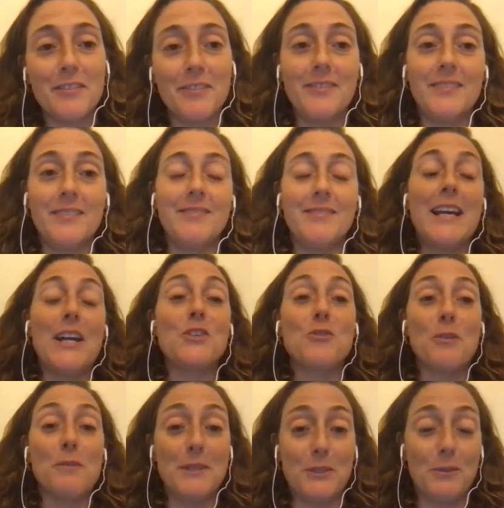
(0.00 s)
extra
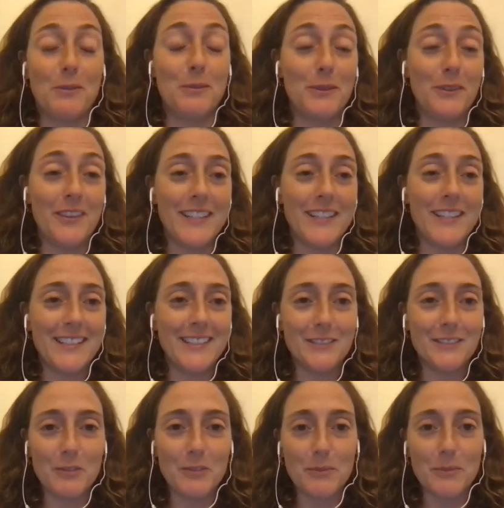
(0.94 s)
miserable things for
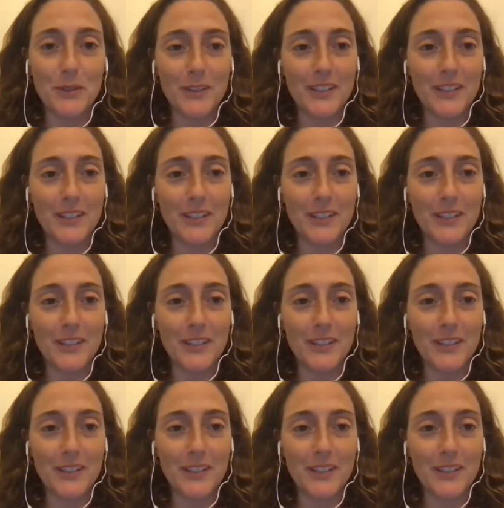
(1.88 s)
birthdays.